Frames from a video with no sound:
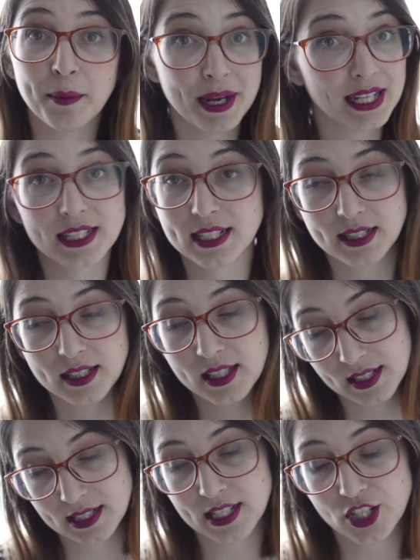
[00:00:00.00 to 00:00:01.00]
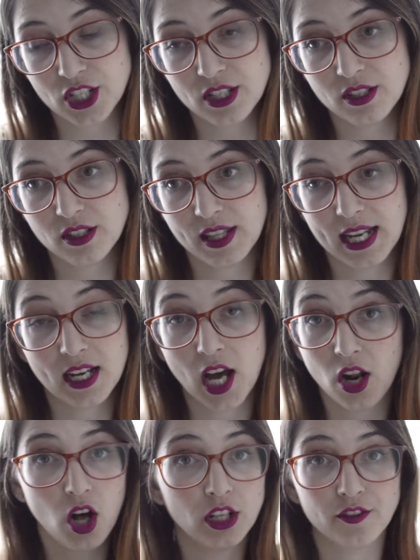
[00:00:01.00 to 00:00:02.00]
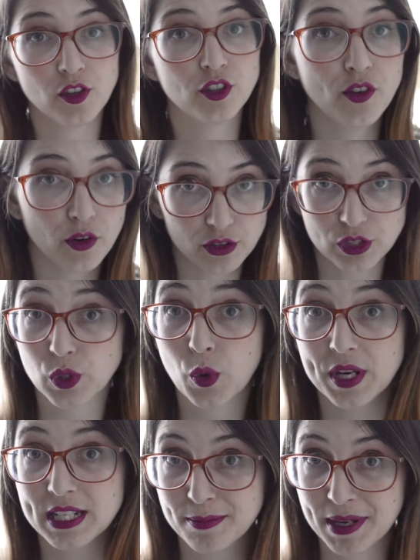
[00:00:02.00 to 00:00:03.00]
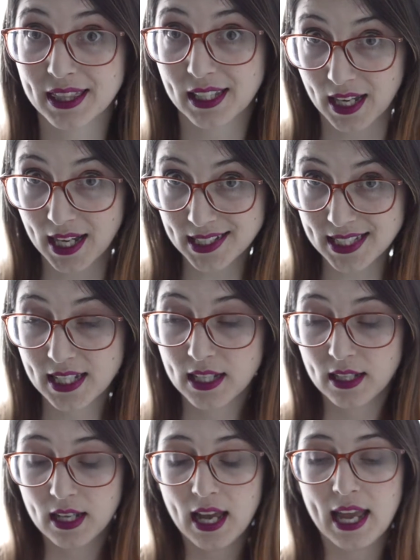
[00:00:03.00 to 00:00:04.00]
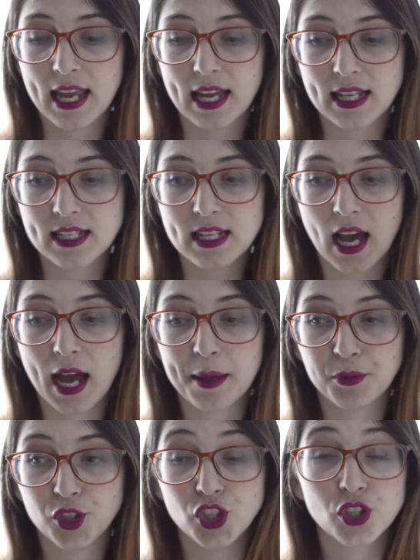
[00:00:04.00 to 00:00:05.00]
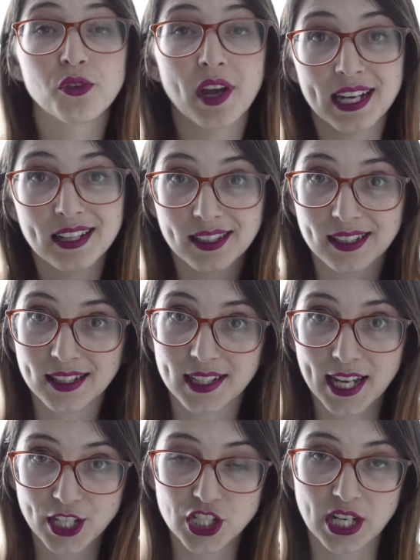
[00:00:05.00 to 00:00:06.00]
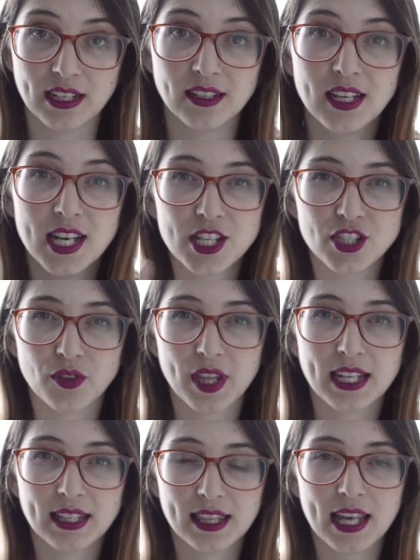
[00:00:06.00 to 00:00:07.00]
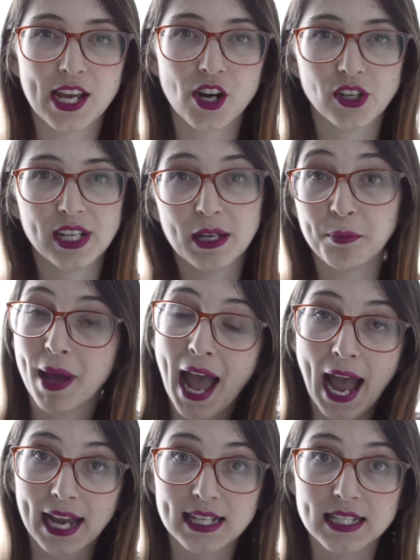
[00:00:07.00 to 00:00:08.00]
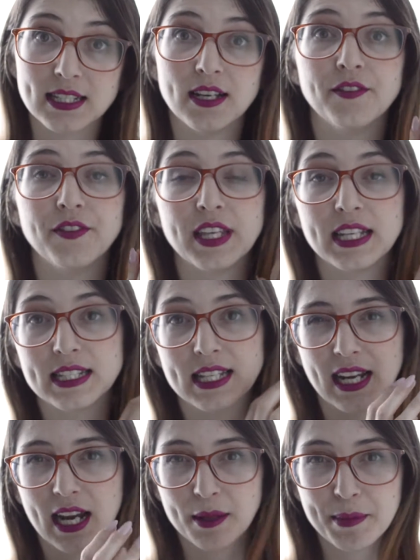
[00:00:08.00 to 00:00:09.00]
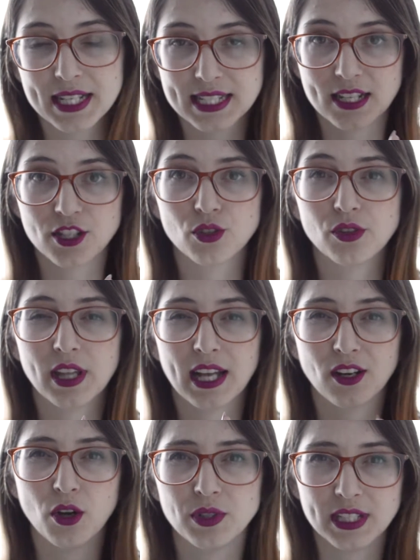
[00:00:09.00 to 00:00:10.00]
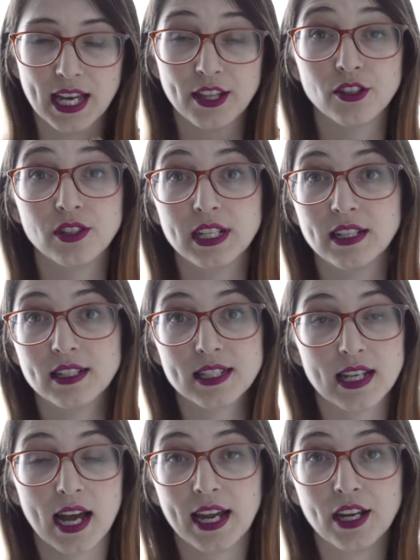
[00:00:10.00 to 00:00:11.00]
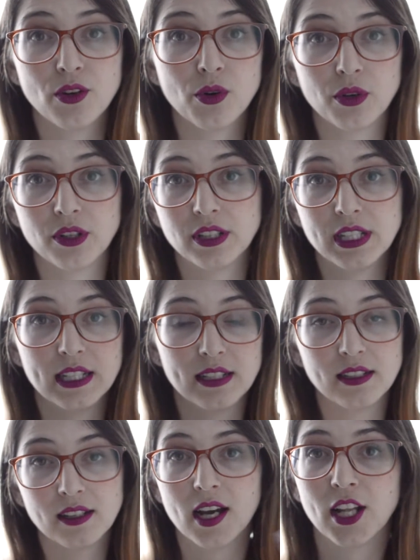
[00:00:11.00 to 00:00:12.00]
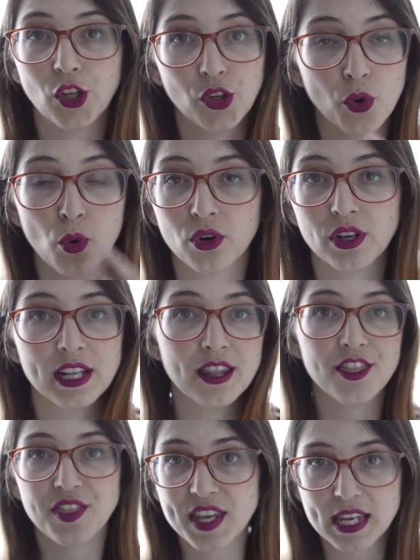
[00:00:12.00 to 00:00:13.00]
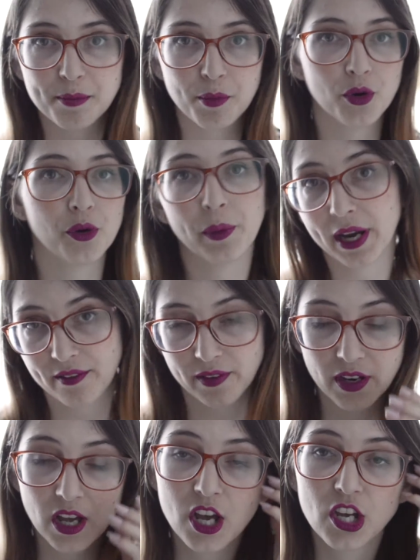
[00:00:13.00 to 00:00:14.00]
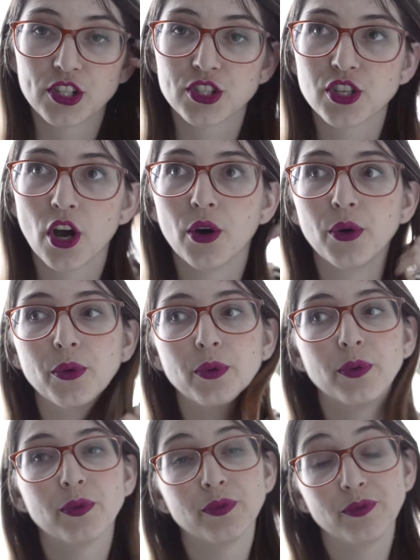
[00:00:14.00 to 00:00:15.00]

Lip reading: made the decision that not all of those photos are going to make the cut. And I'm curating the collection so that they are in packs of things that kind of make sense or that go together in design or in color or in theme or whatever. So